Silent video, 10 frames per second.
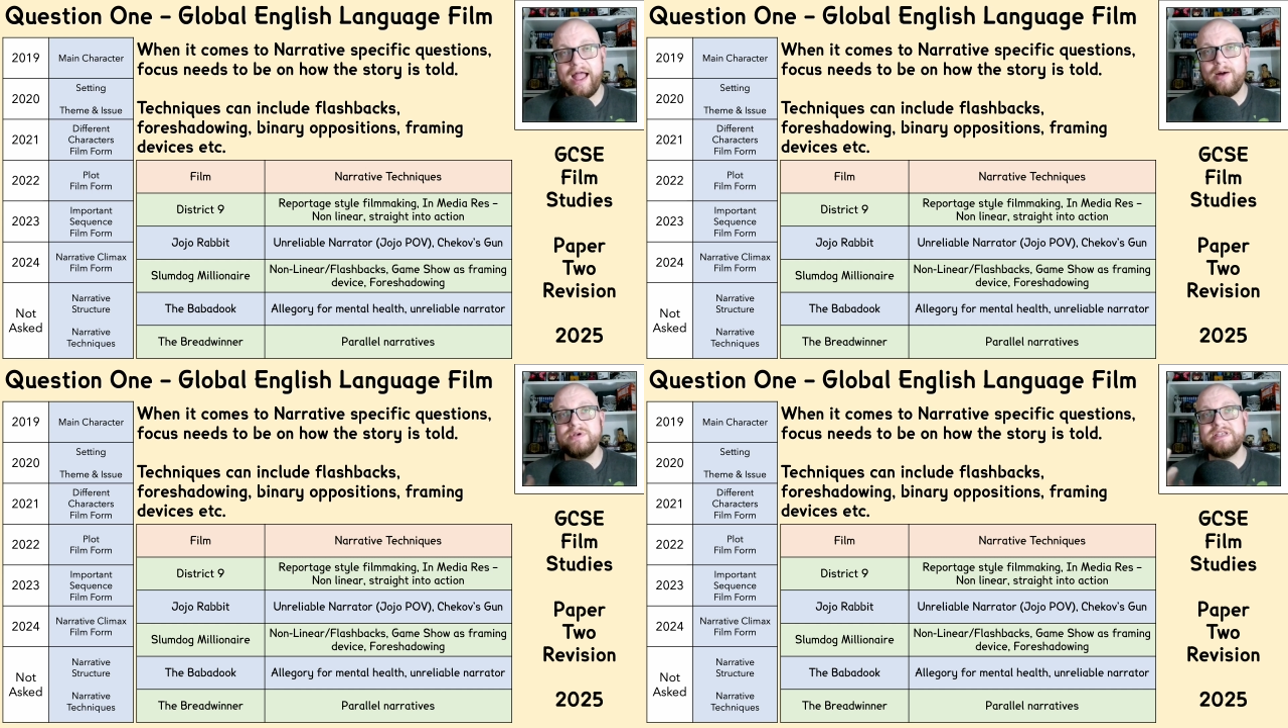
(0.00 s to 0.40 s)

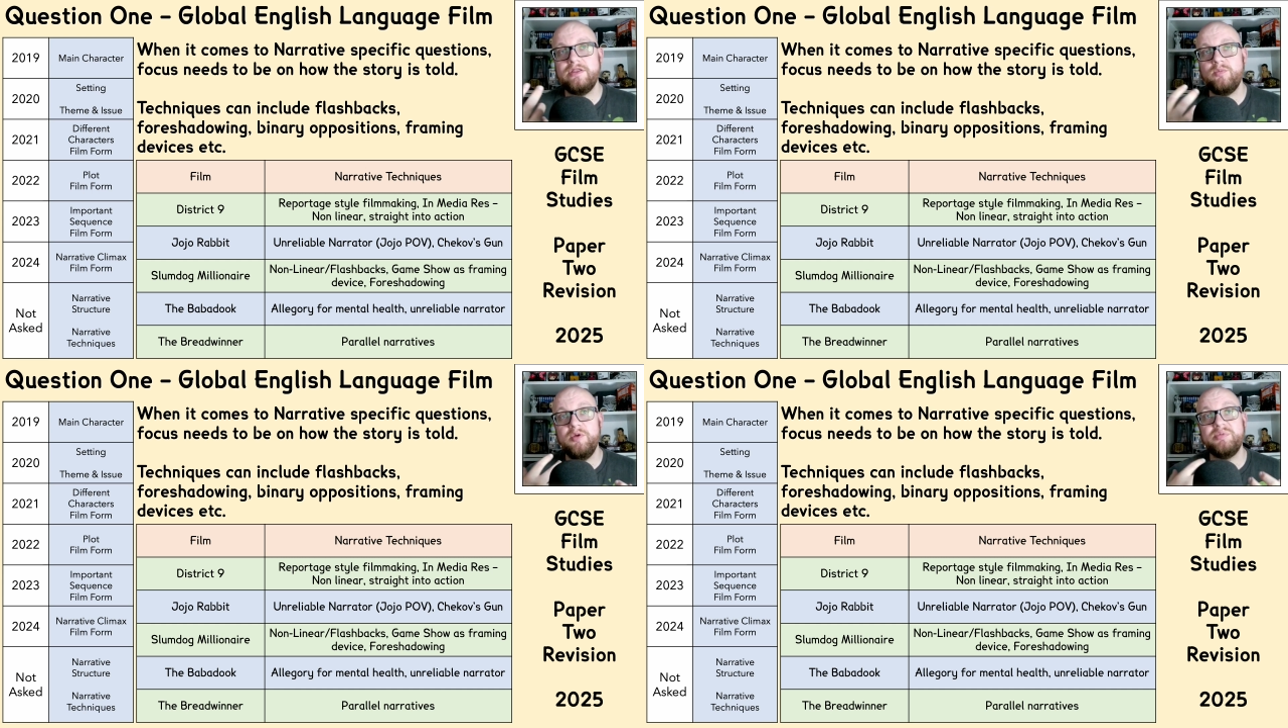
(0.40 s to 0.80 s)
How is it
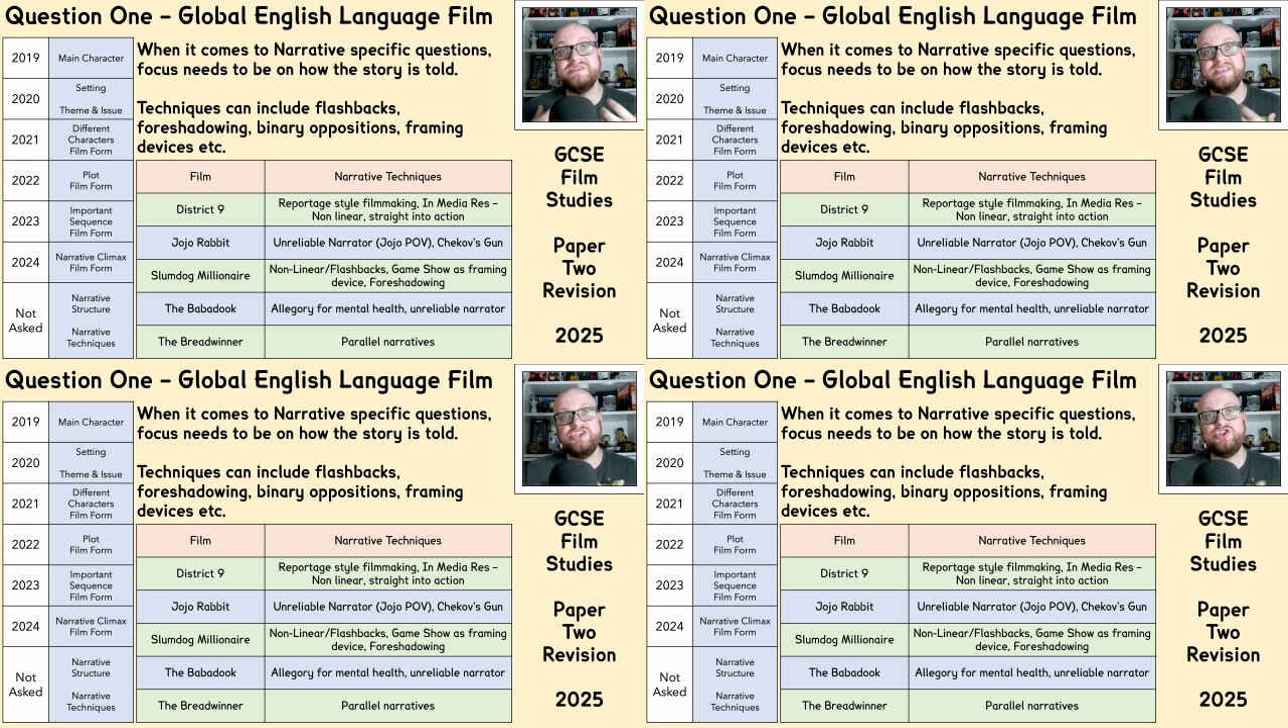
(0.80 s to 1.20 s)
that we're
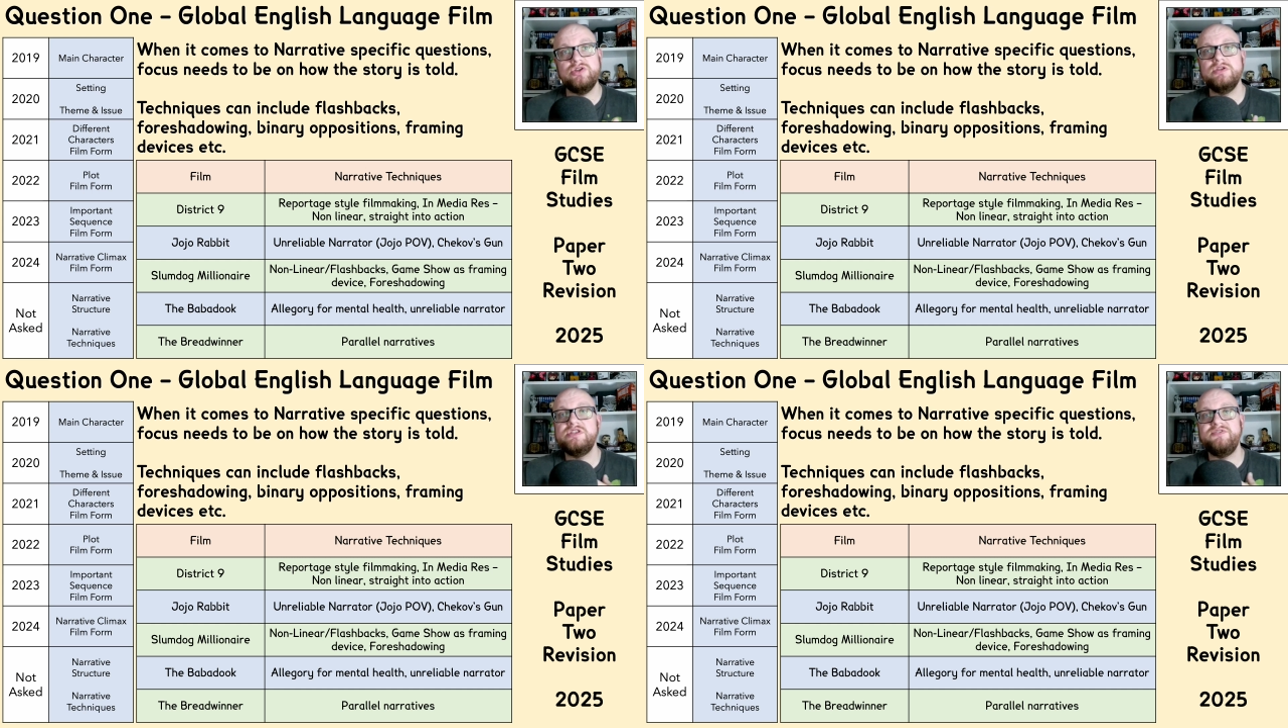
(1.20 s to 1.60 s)

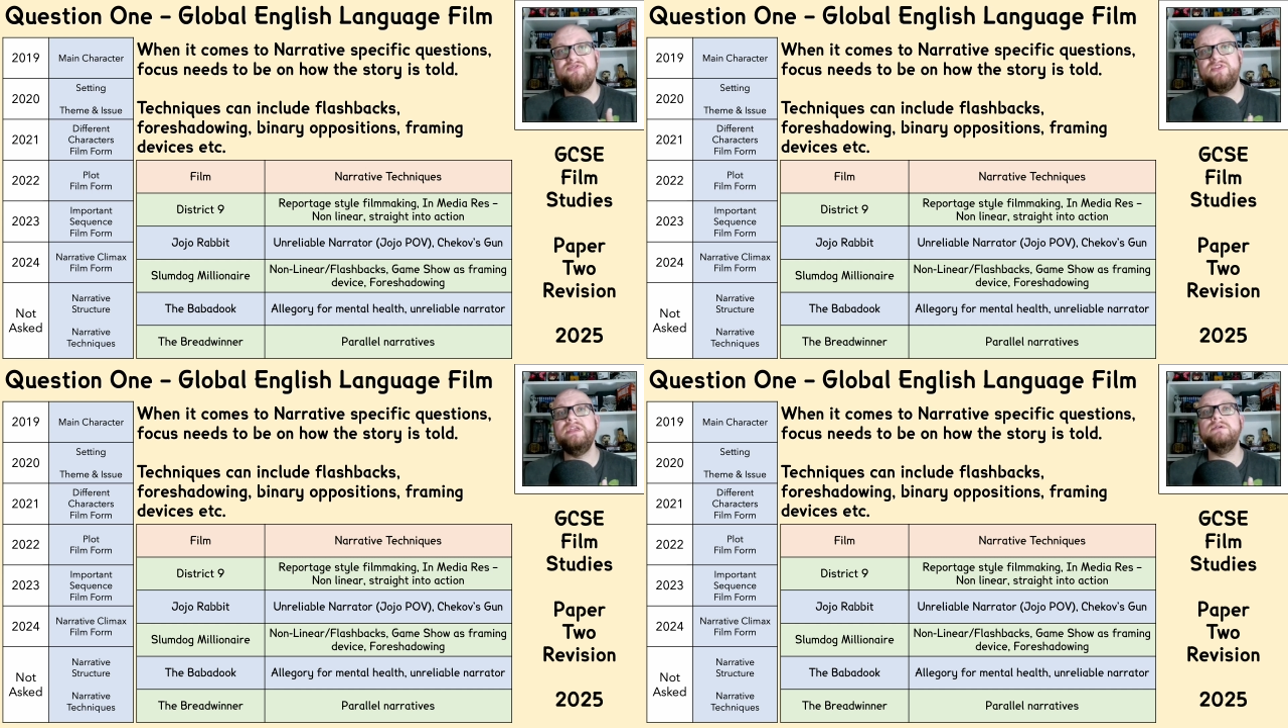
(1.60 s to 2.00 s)
positioned to
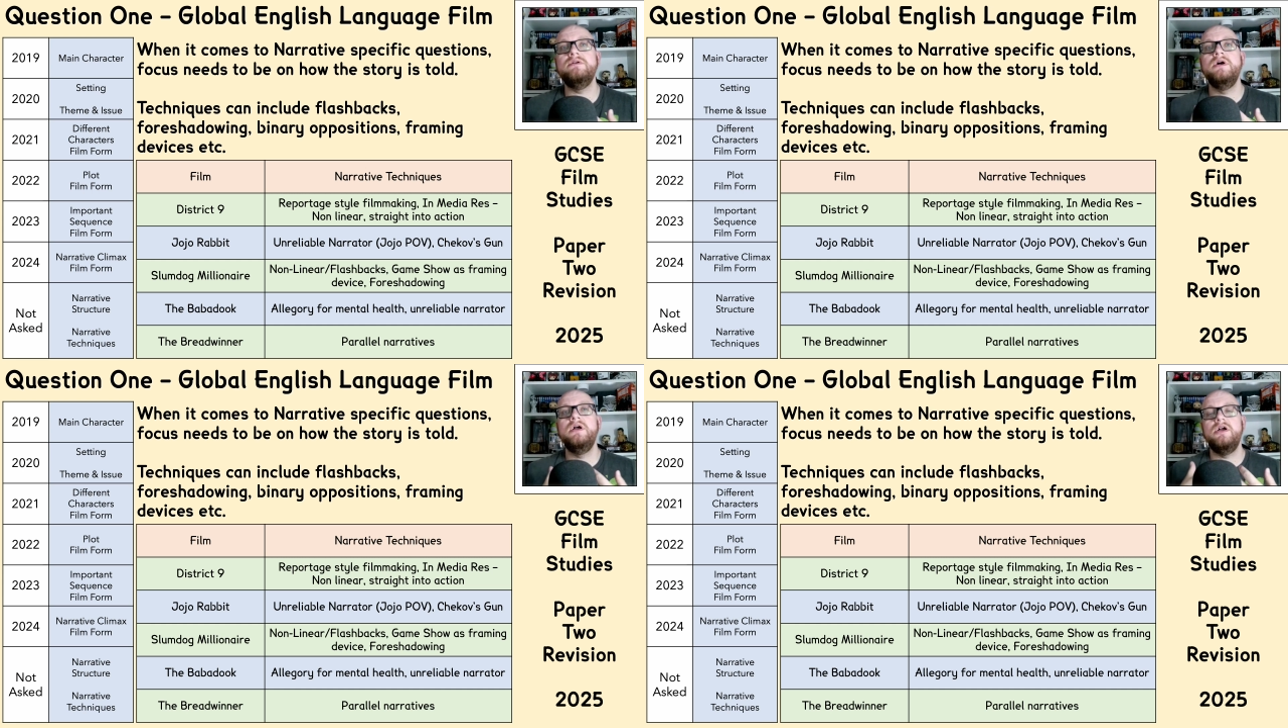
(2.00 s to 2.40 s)
feel